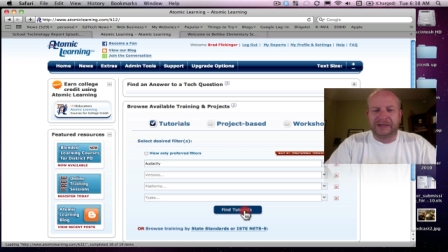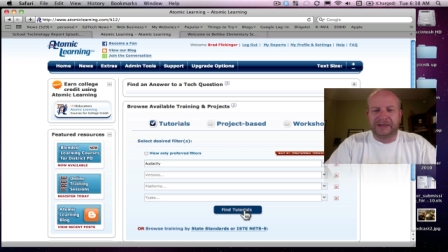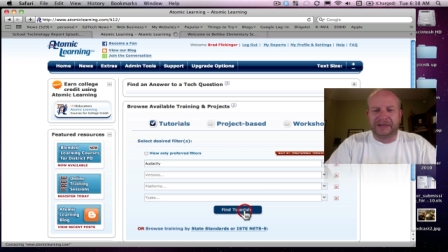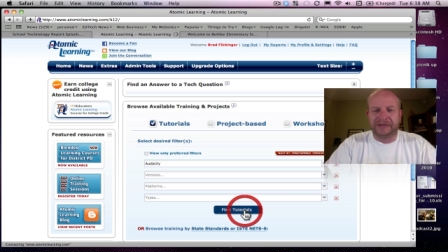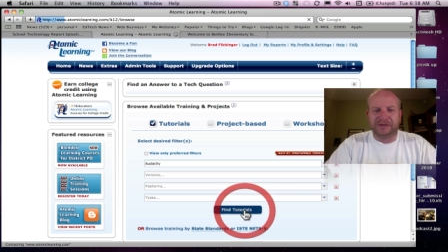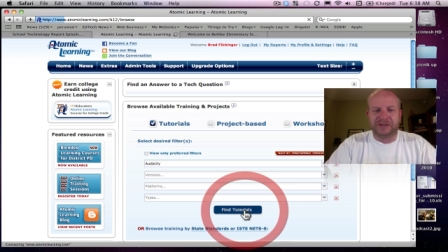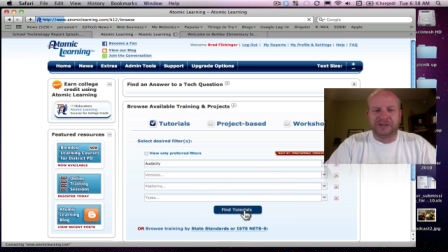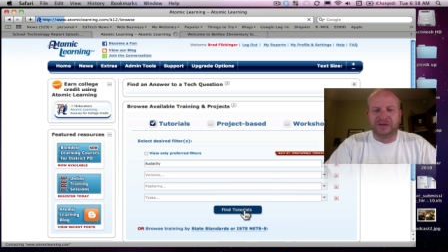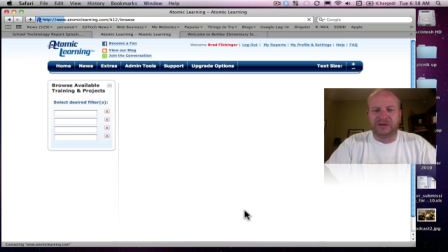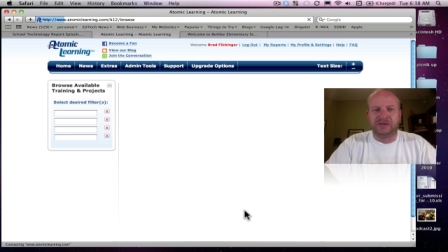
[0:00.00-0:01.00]
And let me just
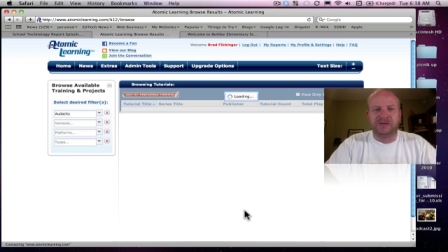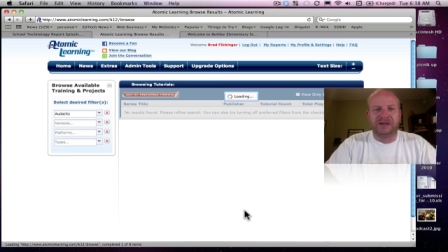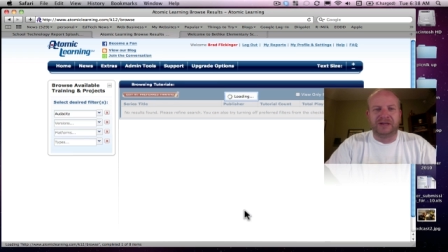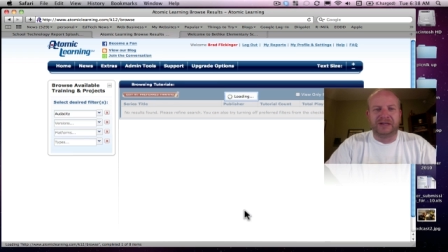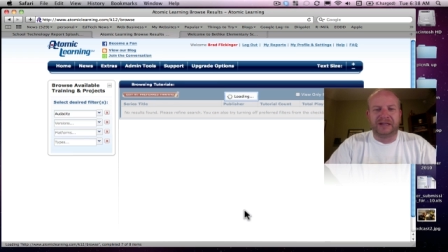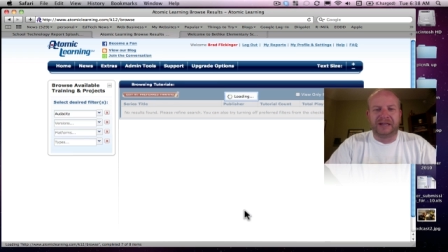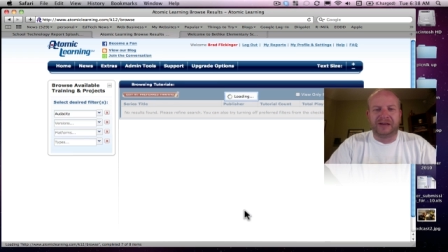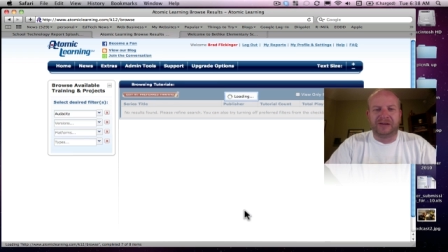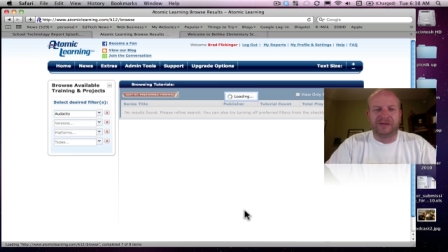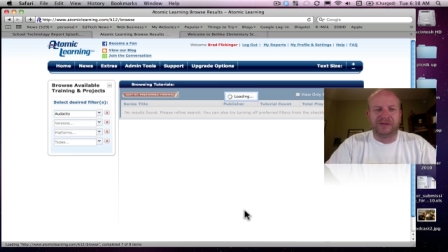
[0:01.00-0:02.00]
show you
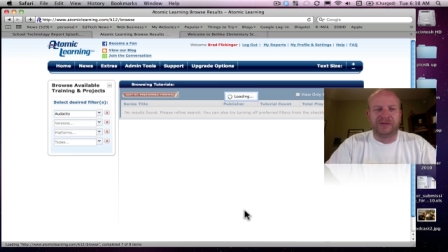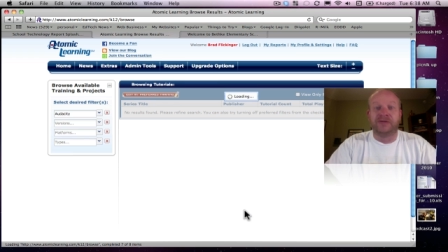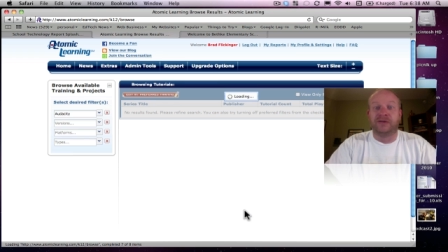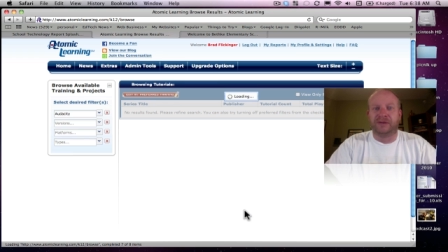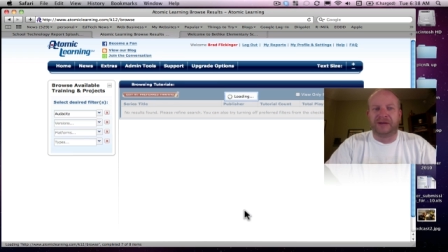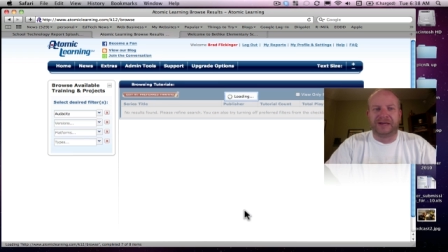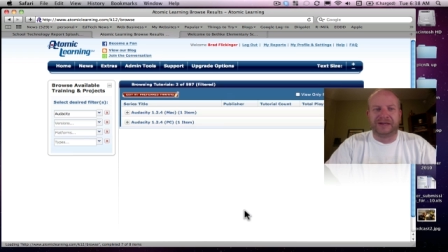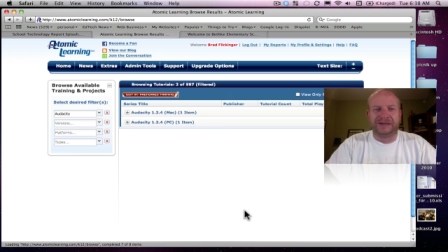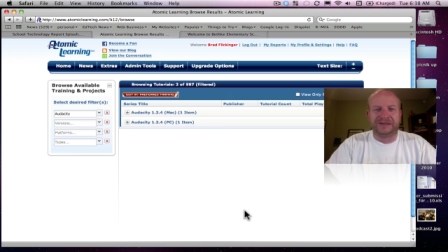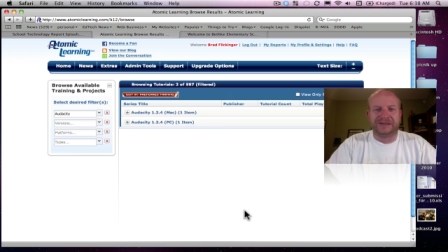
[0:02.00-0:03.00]
how thorough that
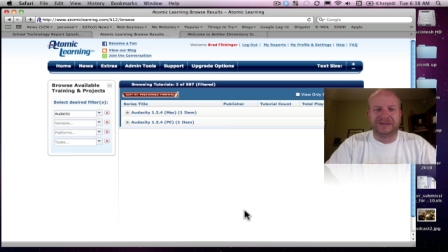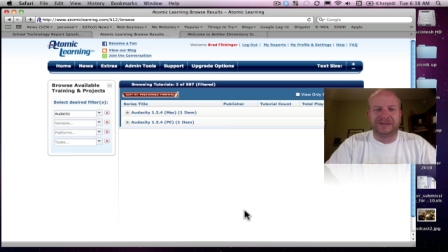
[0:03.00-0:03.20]
is.